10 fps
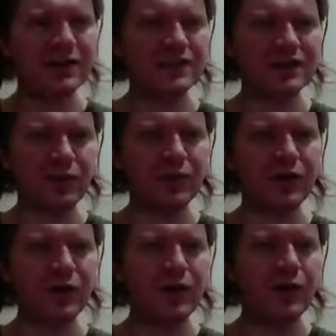So
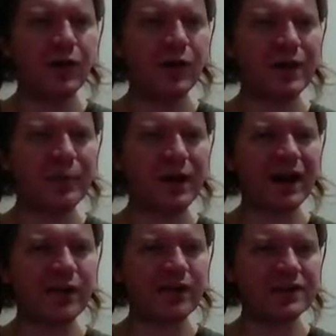when we come
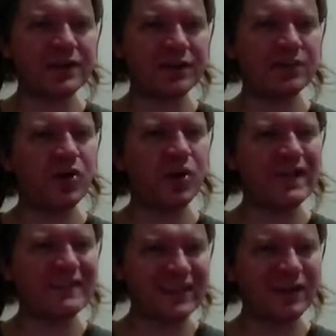back, we'll finish up. There's
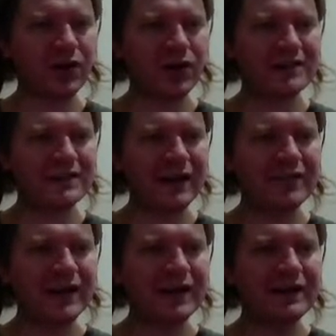only 10 cards
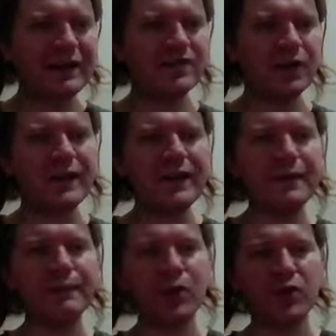left. These are the
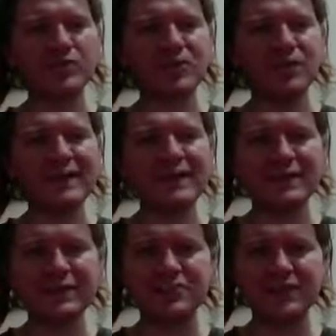March of the
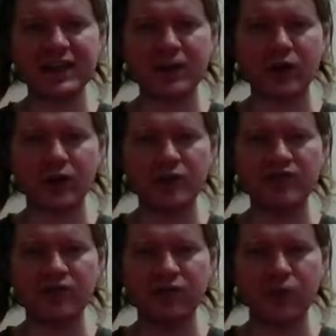Lich King
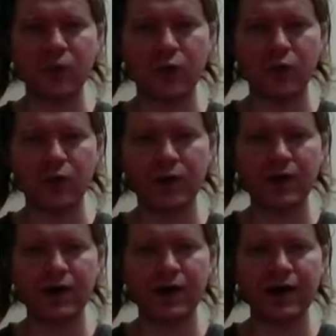cards for
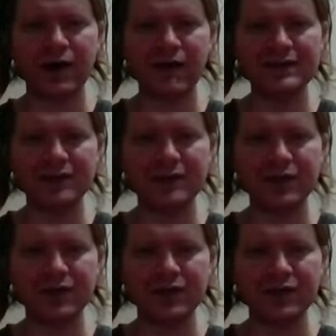Demon
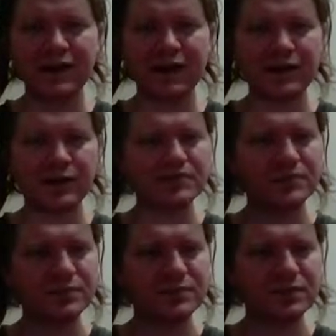Hunter, and I'll just
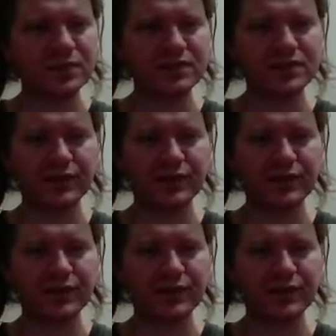turn this over